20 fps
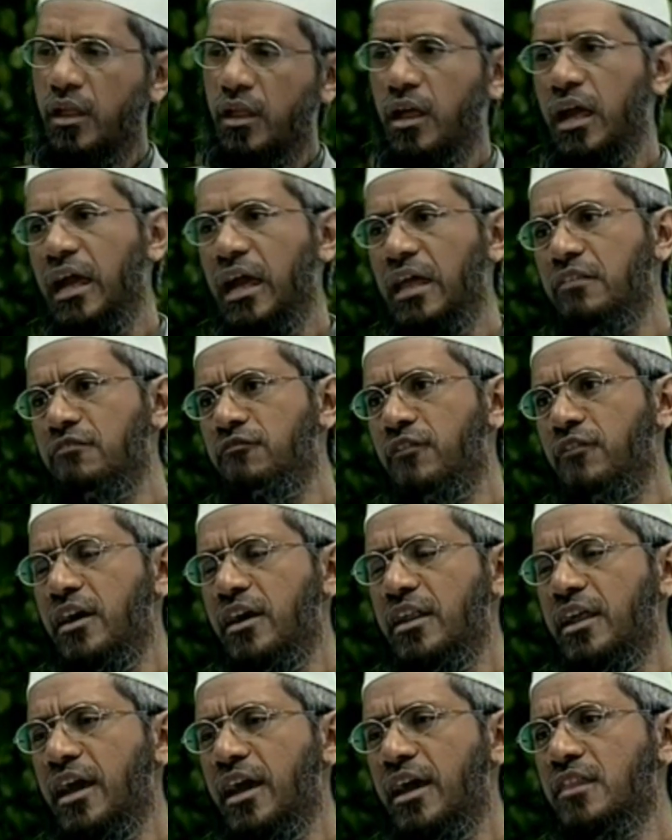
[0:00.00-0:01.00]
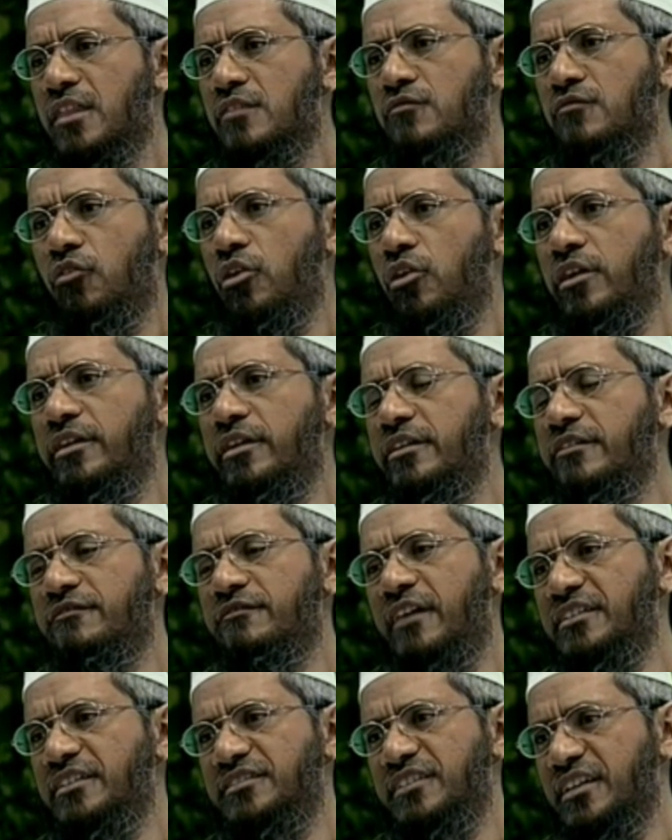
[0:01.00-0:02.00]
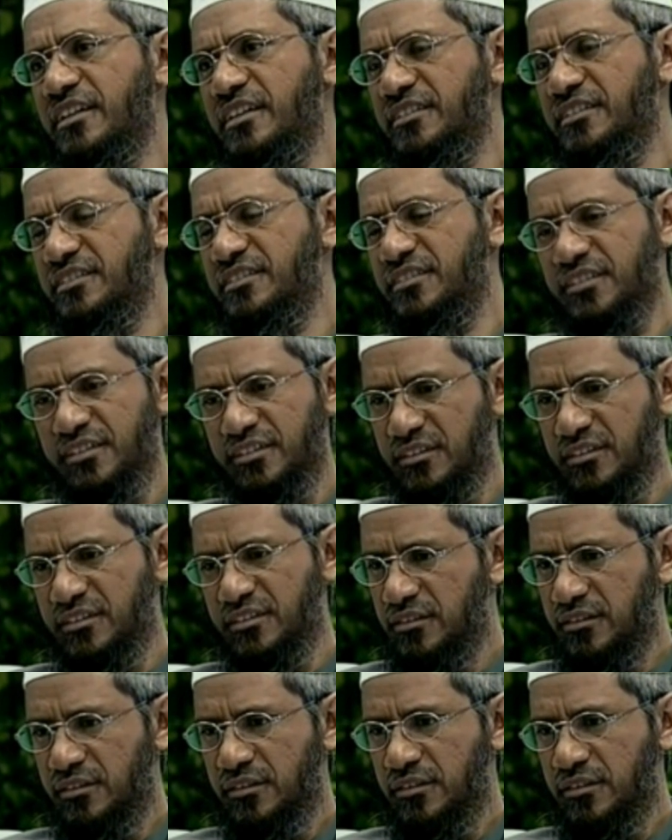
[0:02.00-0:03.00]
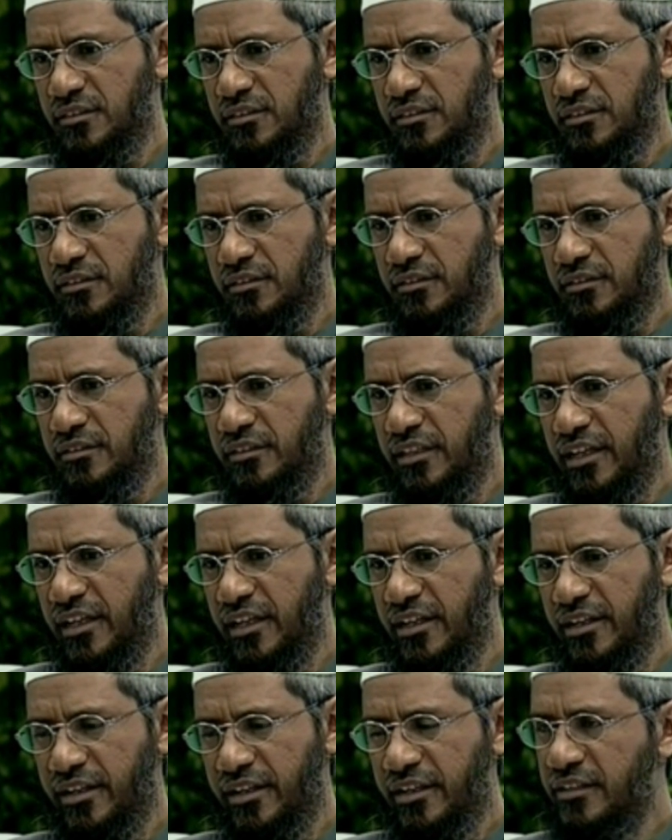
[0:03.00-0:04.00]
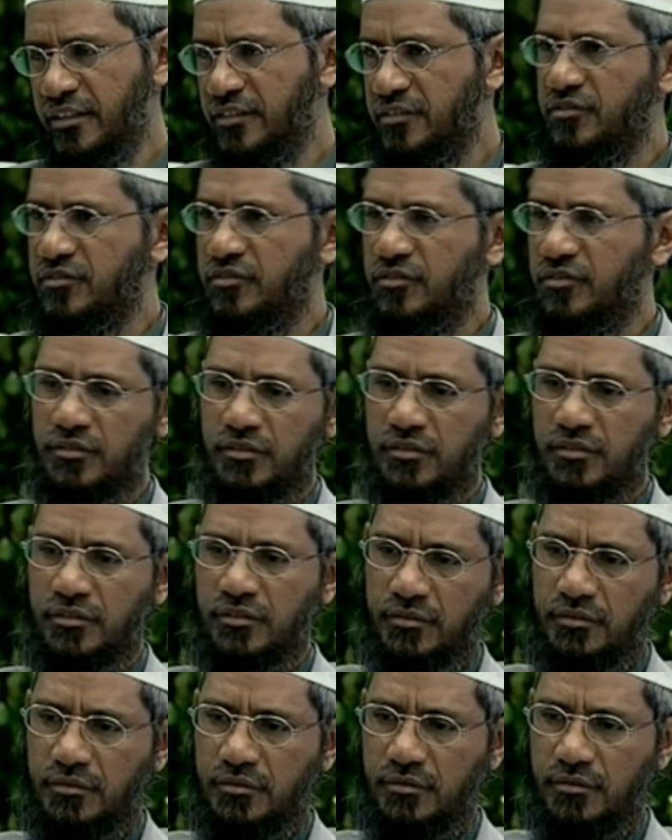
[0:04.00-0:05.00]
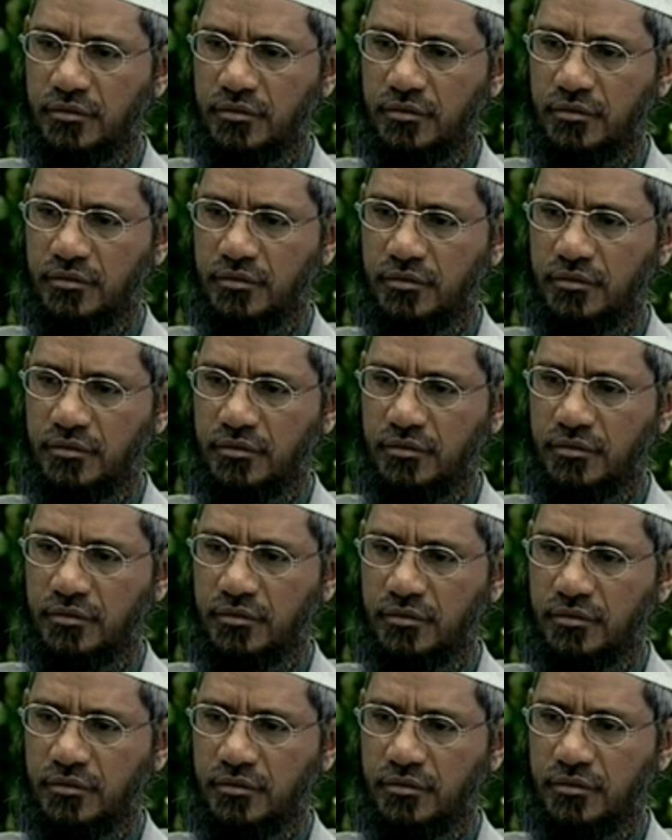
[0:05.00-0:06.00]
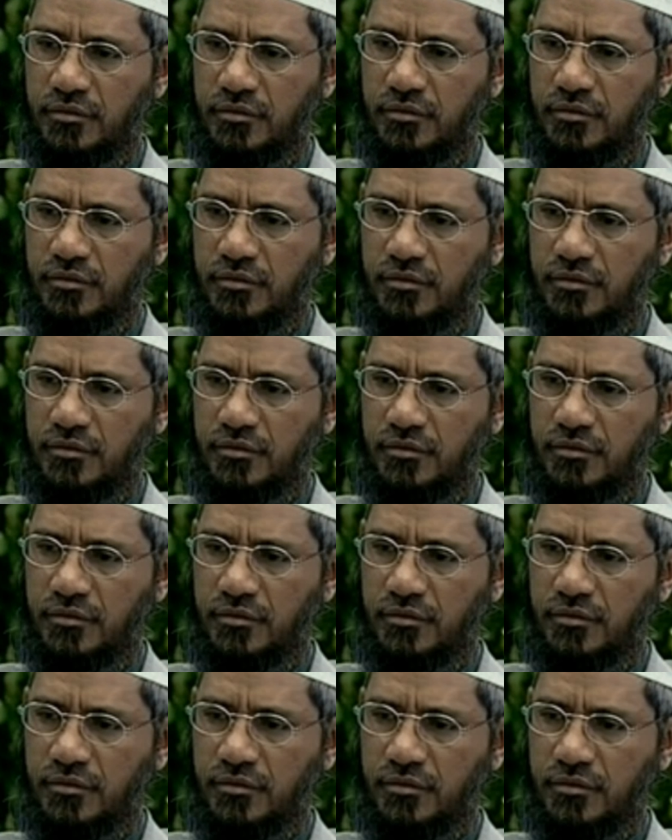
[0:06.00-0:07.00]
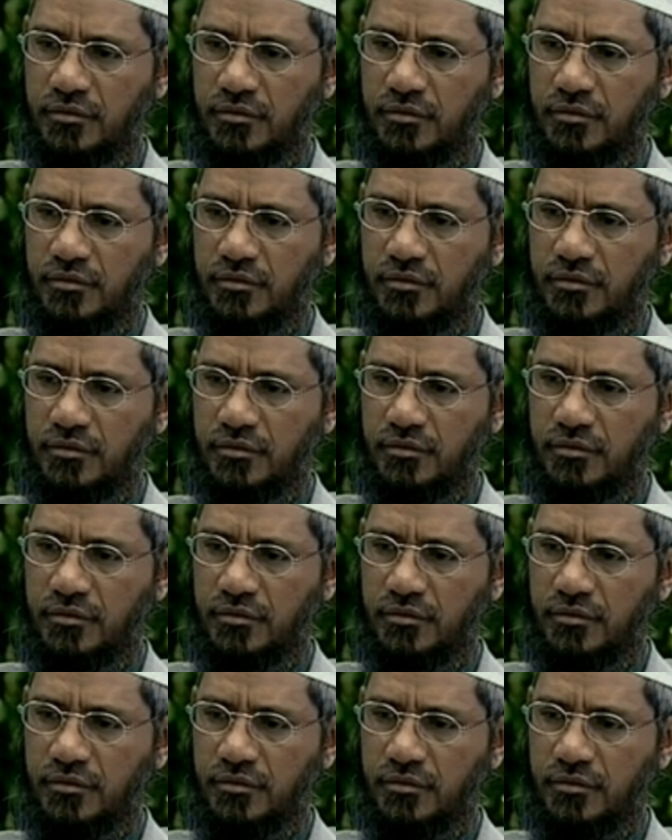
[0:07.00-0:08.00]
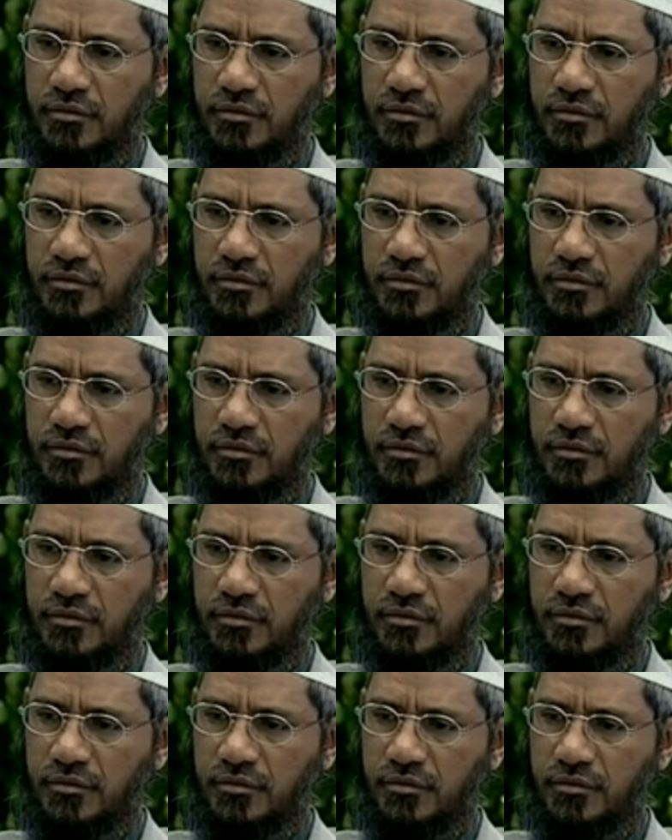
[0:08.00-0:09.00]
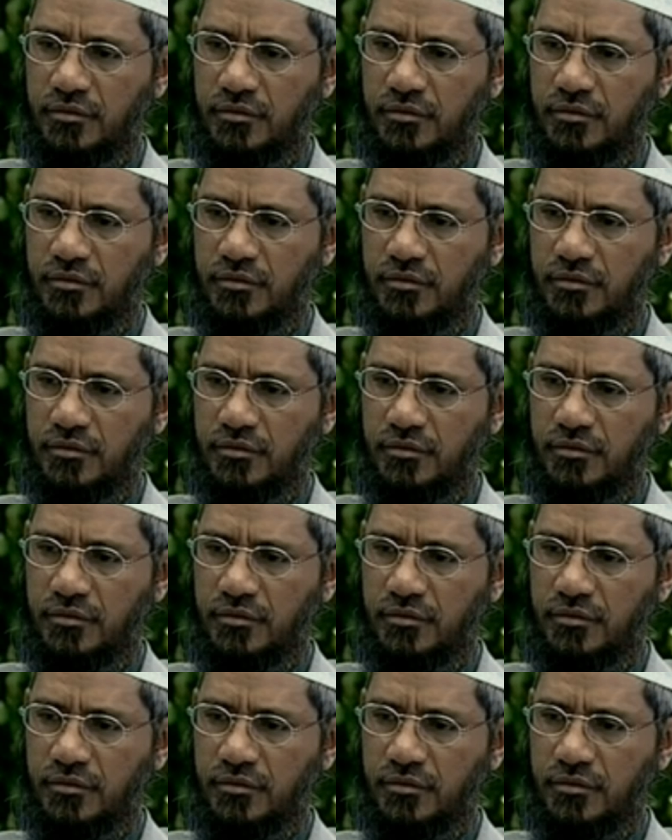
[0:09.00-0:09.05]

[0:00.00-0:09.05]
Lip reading: As far as voluntary fasts are concerned, there is no expiation if a person has sexual intercourse.